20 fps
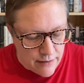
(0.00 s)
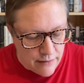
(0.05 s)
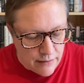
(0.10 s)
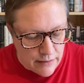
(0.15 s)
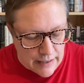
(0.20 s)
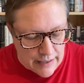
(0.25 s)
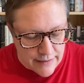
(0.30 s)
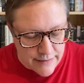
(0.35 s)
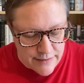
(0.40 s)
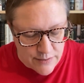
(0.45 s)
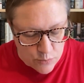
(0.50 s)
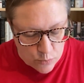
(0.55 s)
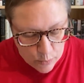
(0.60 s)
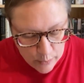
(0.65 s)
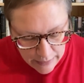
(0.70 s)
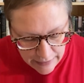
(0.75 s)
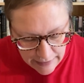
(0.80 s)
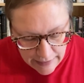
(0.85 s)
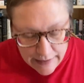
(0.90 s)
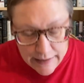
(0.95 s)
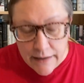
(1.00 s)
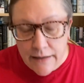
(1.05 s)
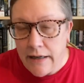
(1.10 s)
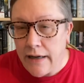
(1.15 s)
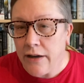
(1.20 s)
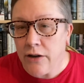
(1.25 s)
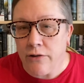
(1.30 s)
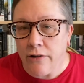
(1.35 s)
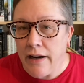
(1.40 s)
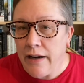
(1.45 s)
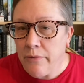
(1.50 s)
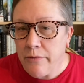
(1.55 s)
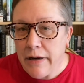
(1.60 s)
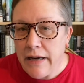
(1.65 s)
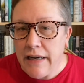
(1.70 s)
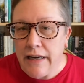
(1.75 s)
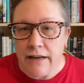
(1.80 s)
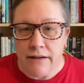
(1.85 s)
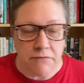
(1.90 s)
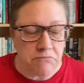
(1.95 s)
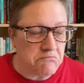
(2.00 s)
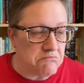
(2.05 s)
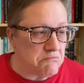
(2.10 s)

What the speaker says: Not a great week,